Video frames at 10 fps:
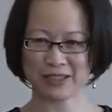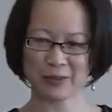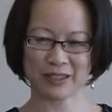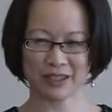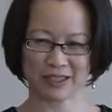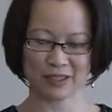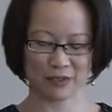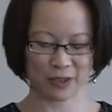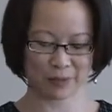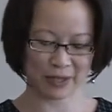so we can get to the
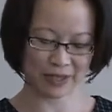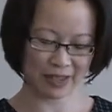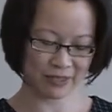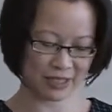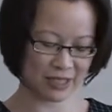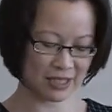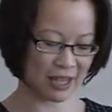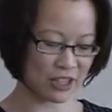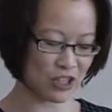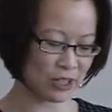fun bit of the
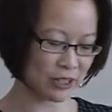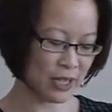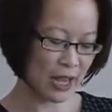discussion.